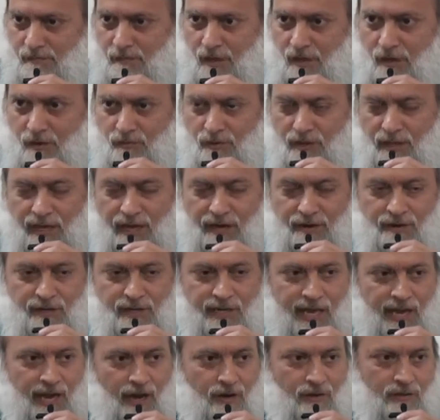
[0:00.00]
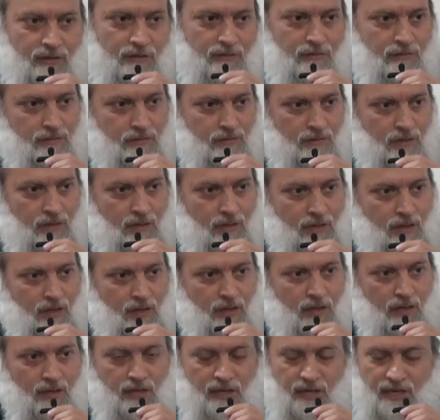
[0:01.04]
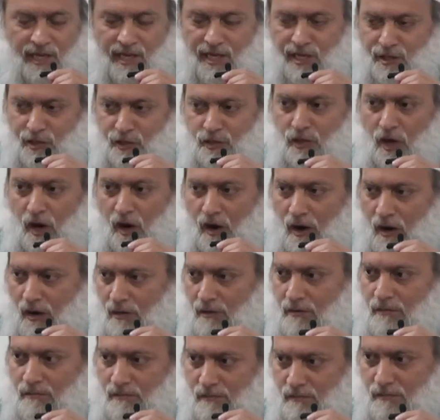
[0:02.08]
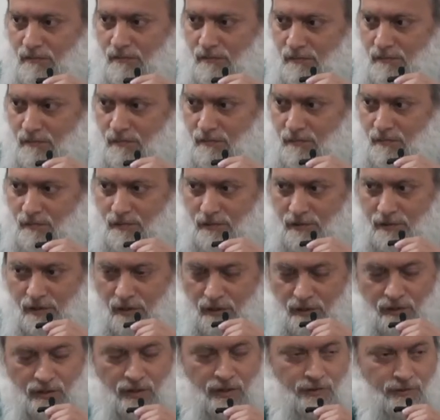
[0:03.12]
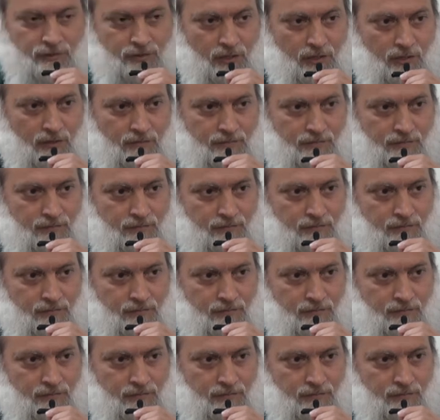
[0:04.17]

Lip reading: without a doubt, he saw, sallallahu alaihi wasallam,